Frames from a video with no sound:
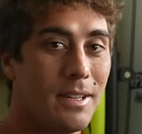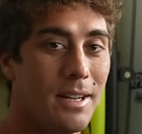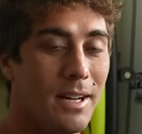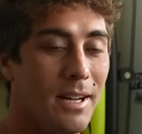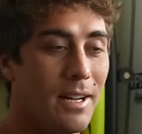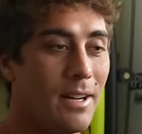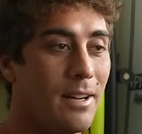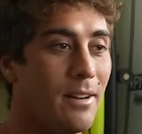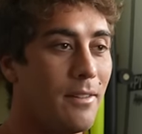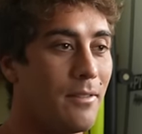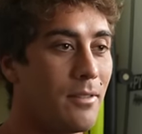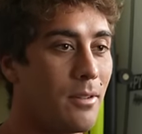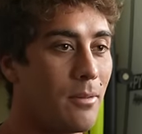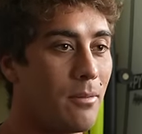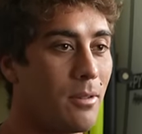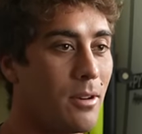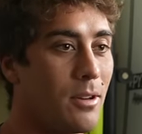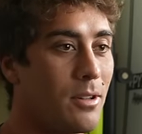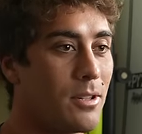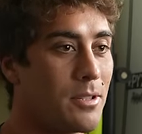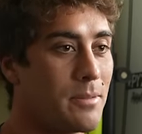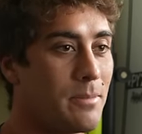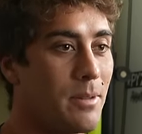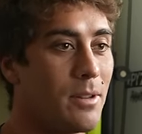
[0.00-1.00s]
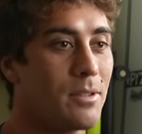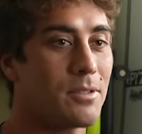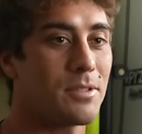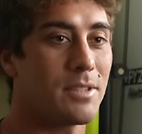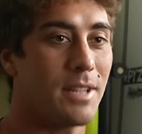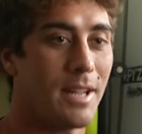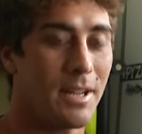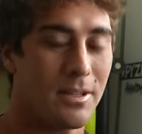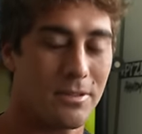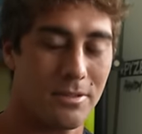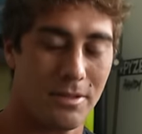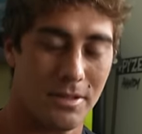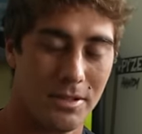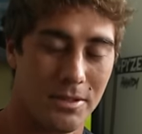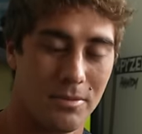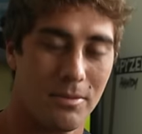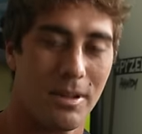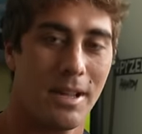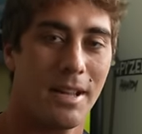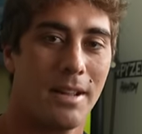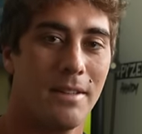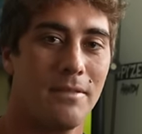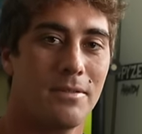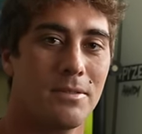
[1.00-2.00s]
of the world's most dangerous
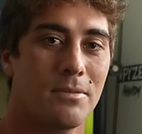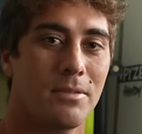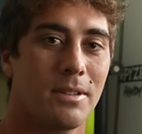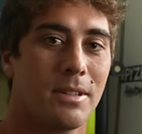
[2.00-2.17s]
waves.